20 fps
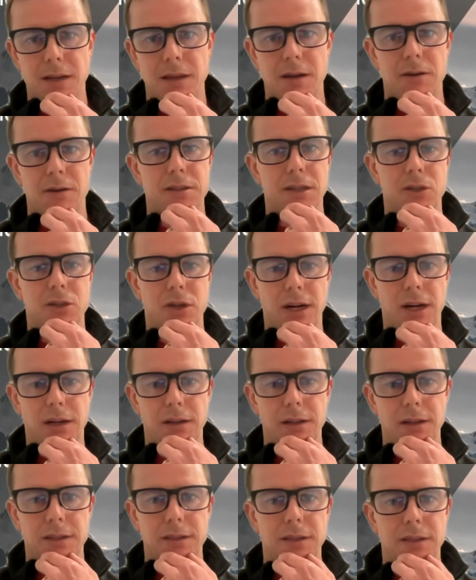there is a
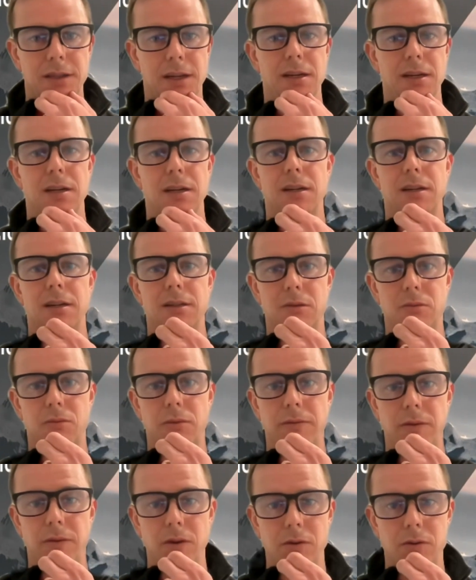checklist and it is
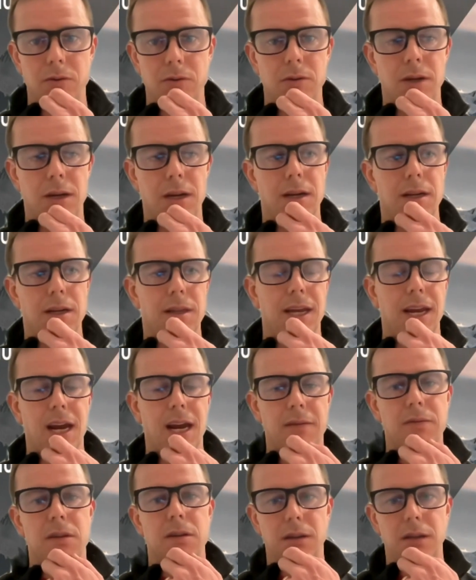reviewed and they
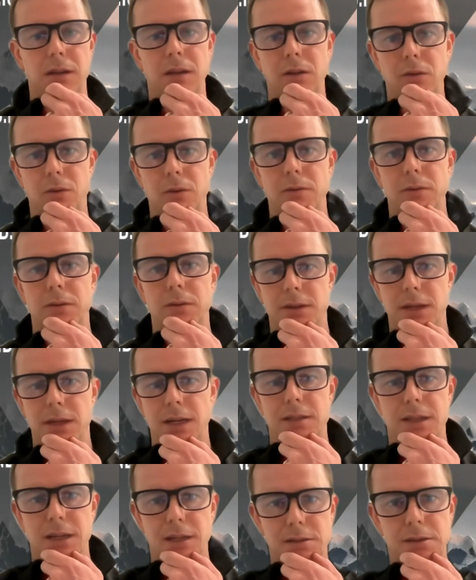have to delete the old data
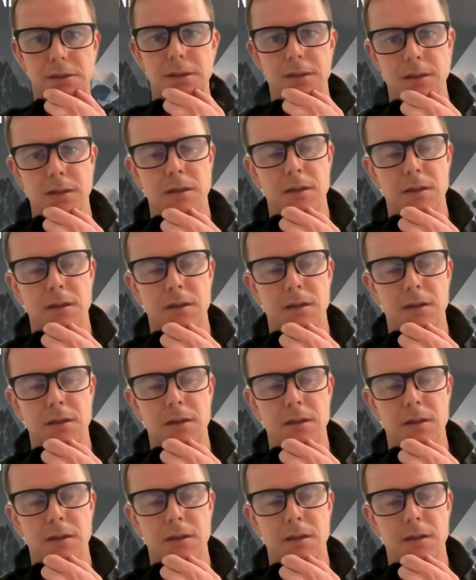sets,